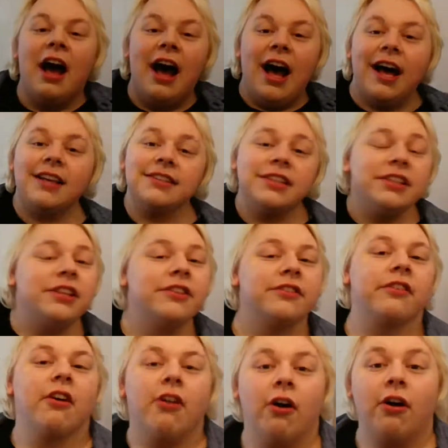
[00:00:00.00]
As the years
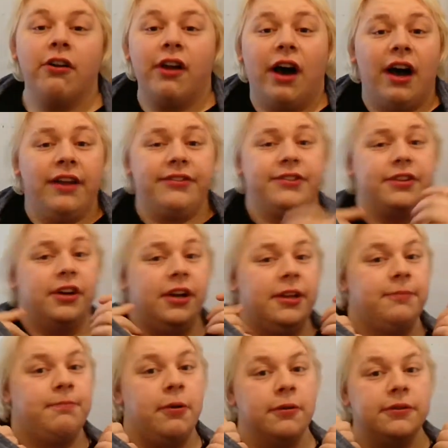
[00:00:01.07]
gone on, I
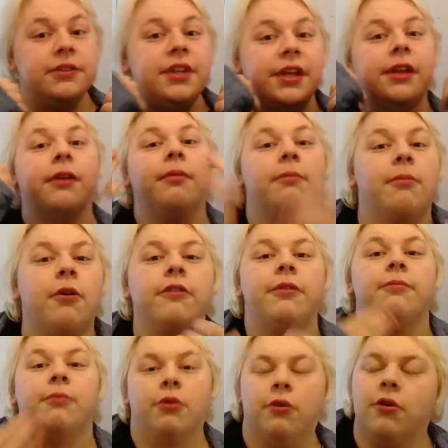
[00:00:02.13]
started posting more
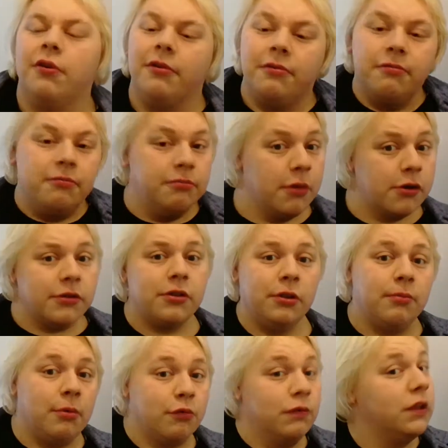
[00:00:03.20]
and more. Most of them
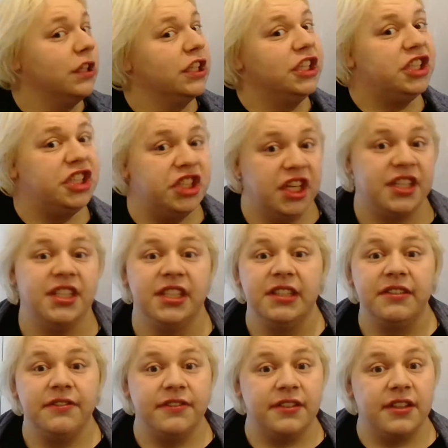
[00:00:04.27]
were really shitty
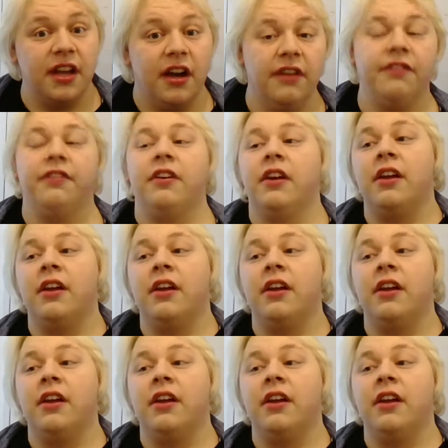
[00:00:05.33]
stuff.